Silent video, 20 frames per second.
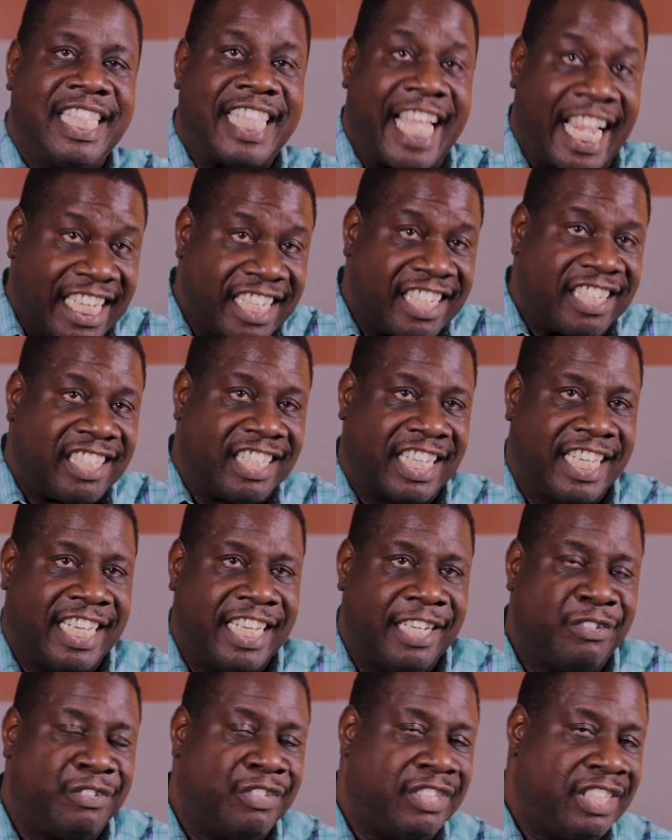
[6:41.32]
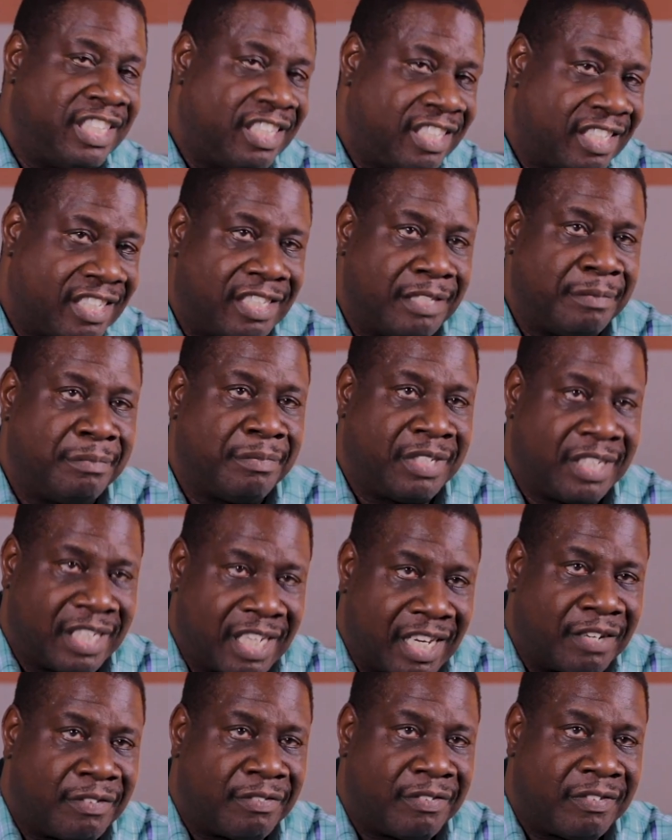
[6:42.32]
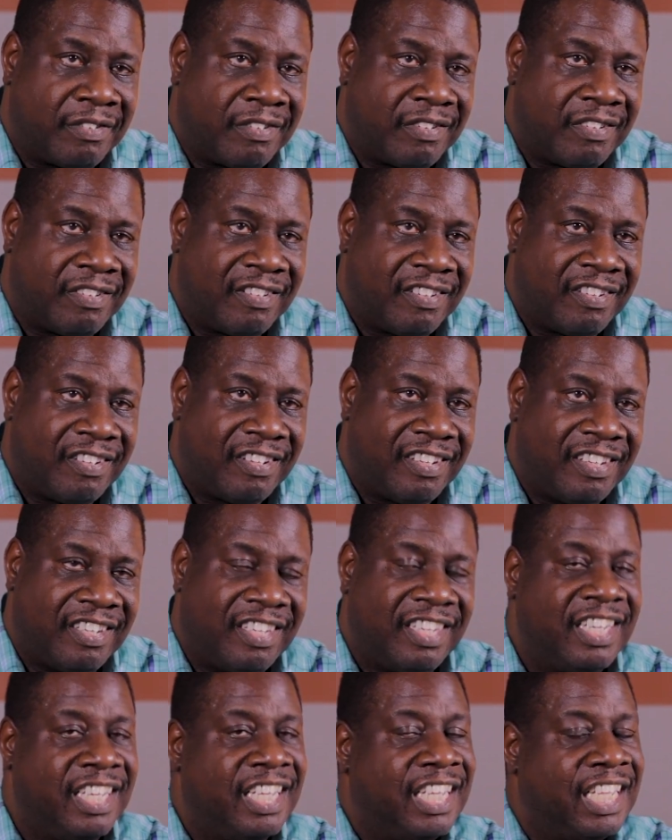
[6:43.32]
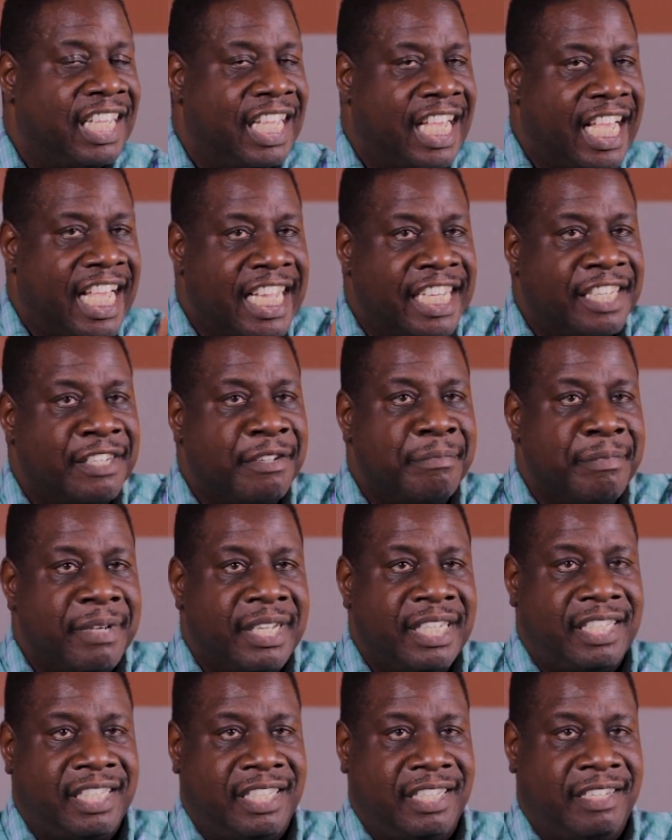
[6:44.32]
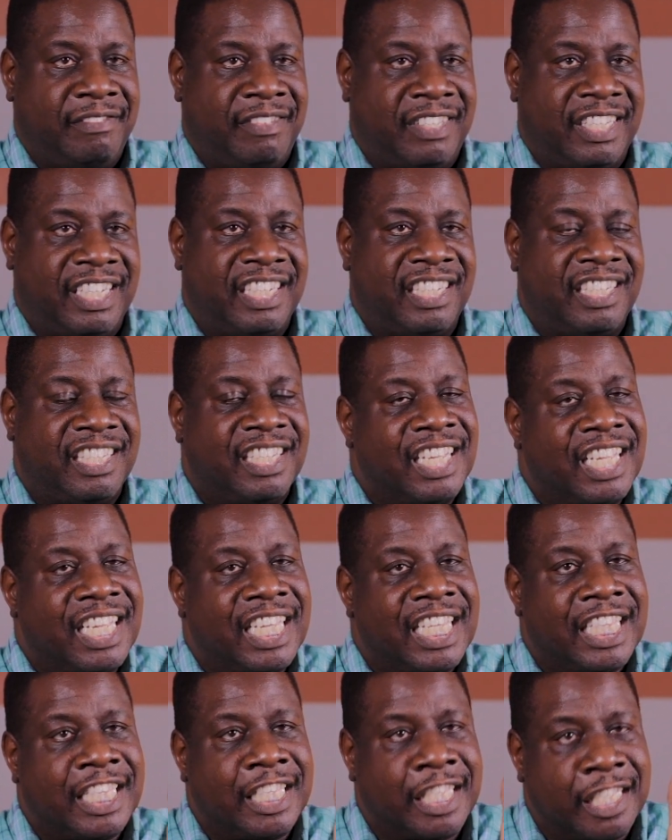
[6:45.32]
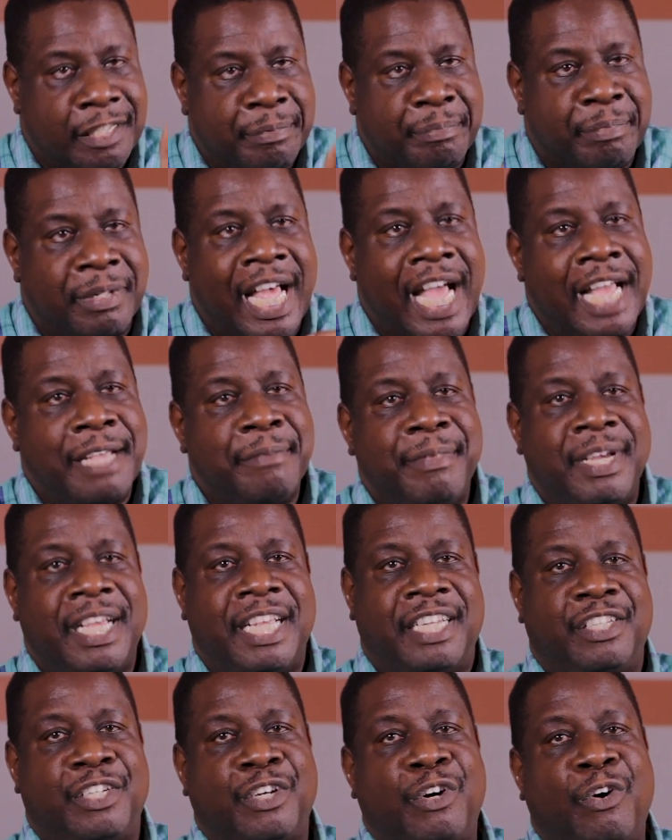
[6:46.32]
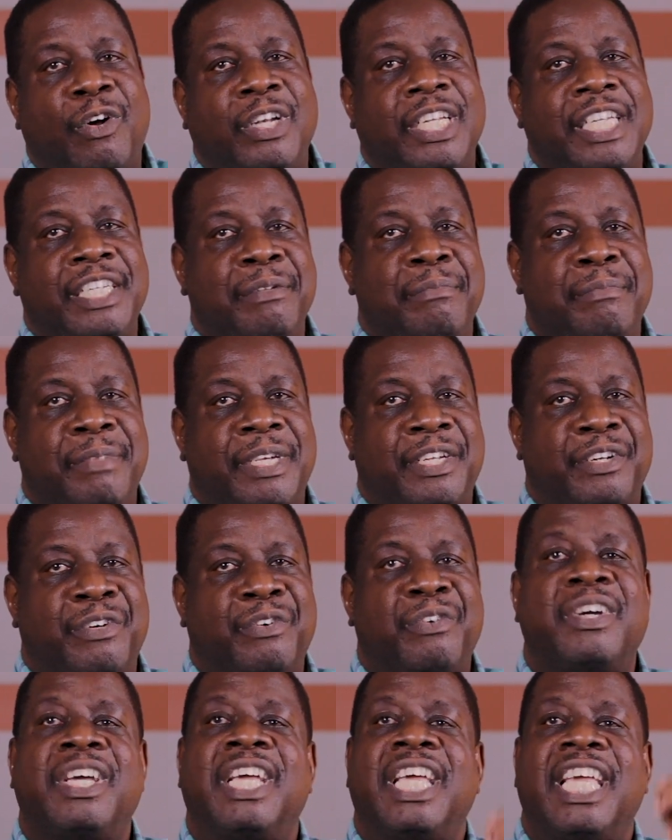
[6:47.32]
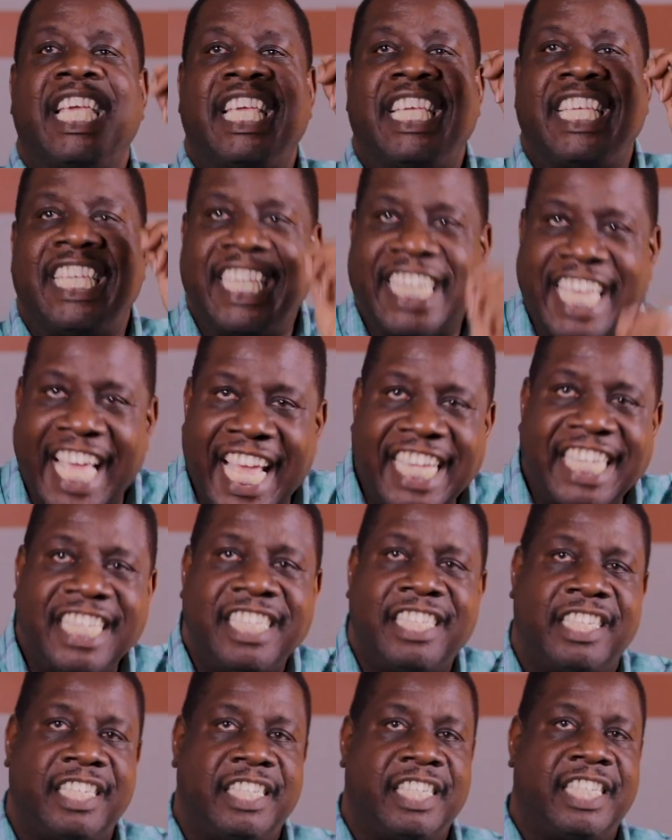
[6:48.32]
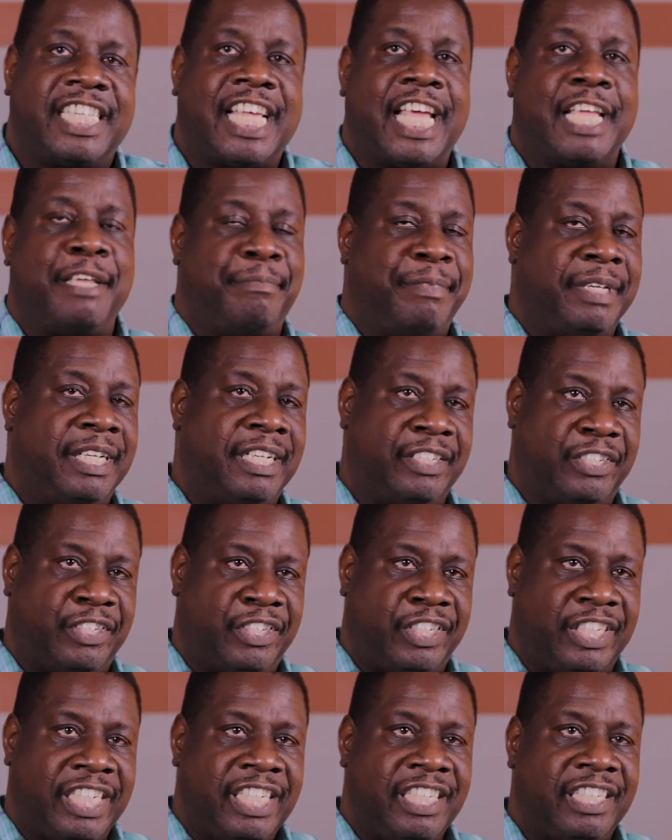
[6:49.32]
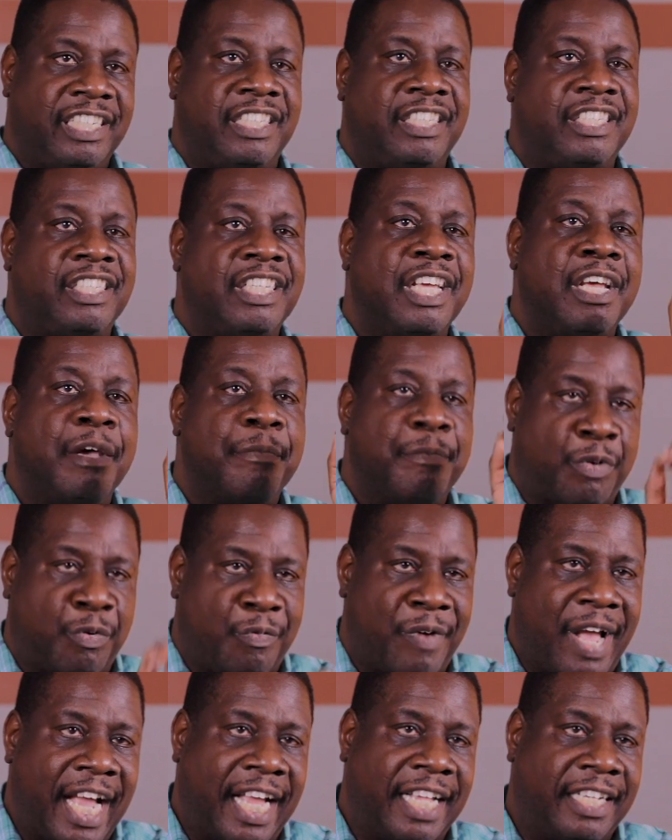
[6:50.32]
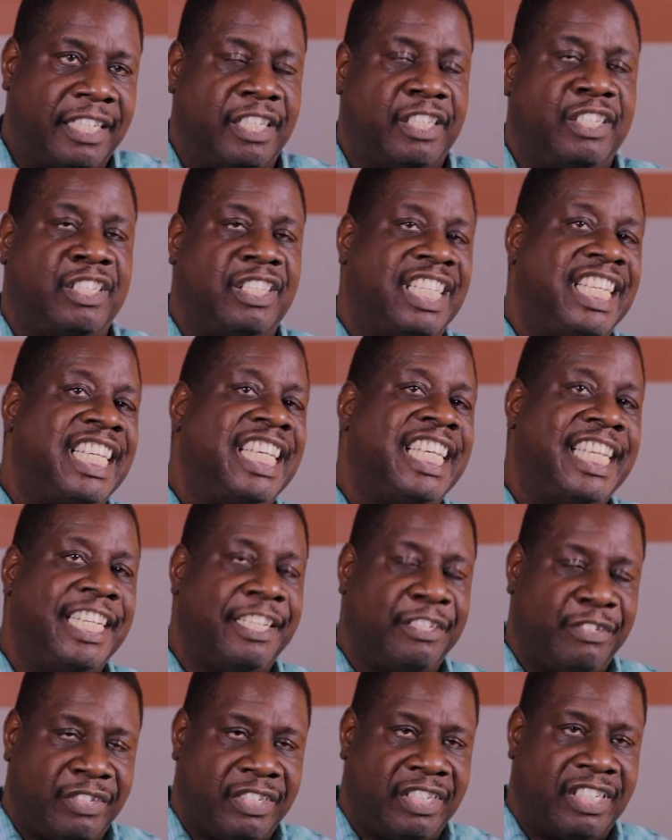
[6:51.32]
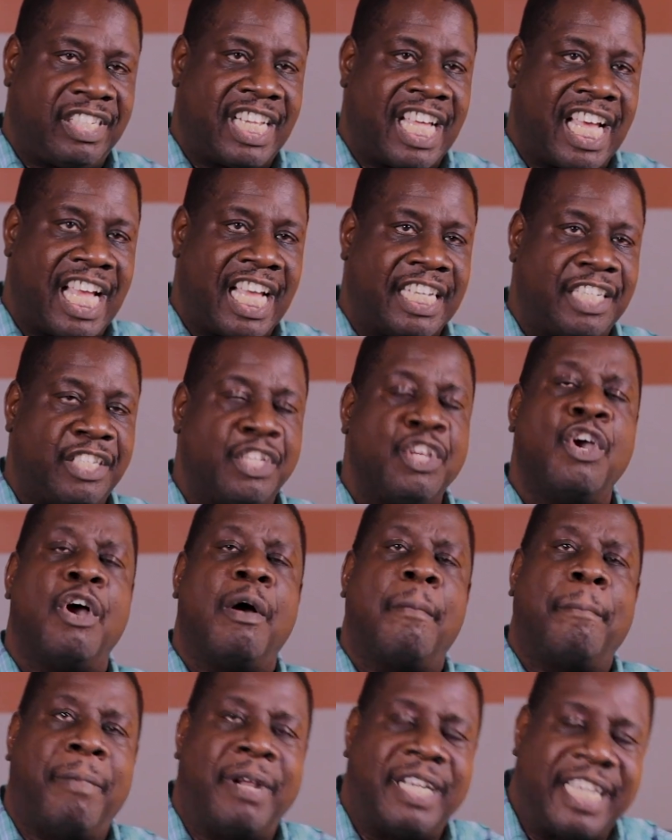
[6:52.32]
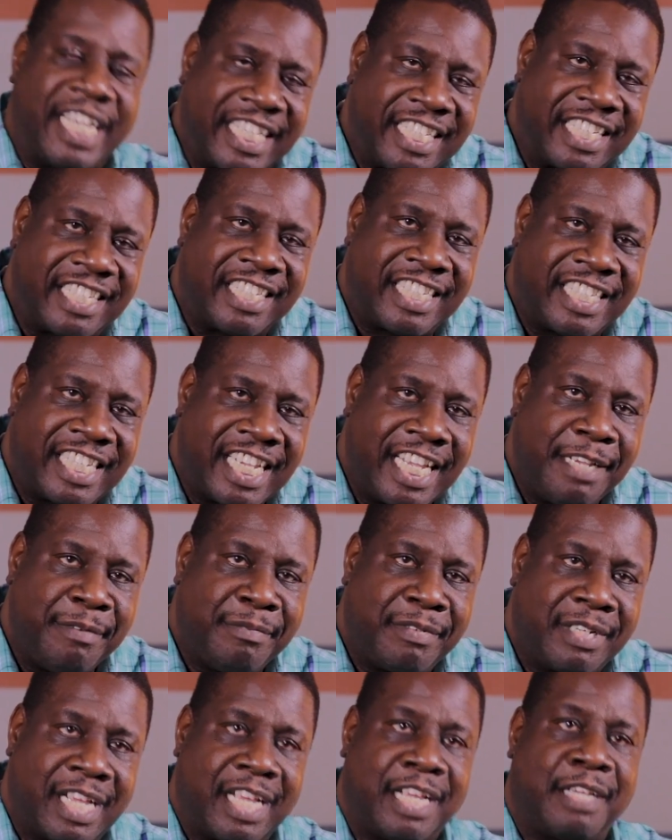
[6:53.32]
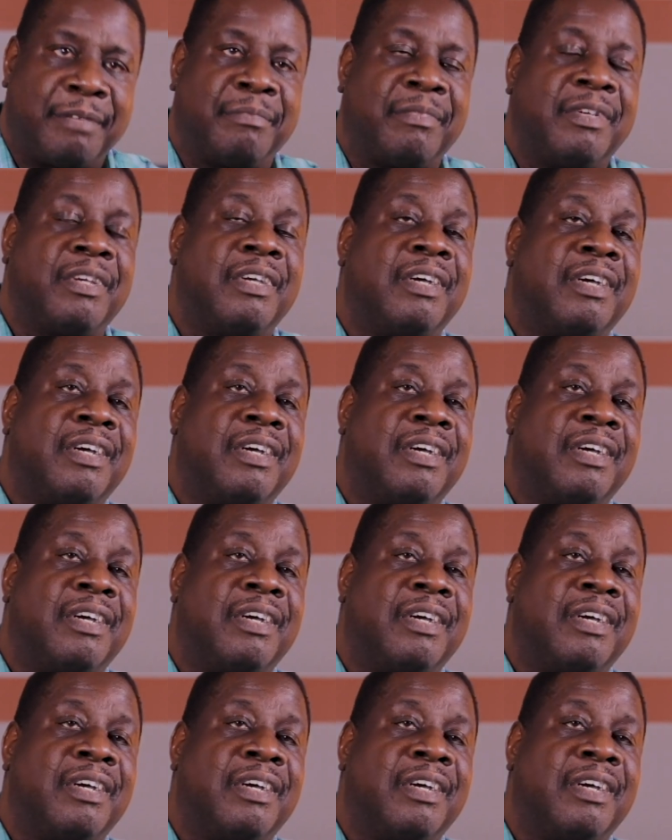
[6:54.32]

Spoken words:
That is to kill Jesus himself. In the midst of this blind man's caught in the middle. He gains his sight because Jesus miraculously heals his eyes, but at the same time,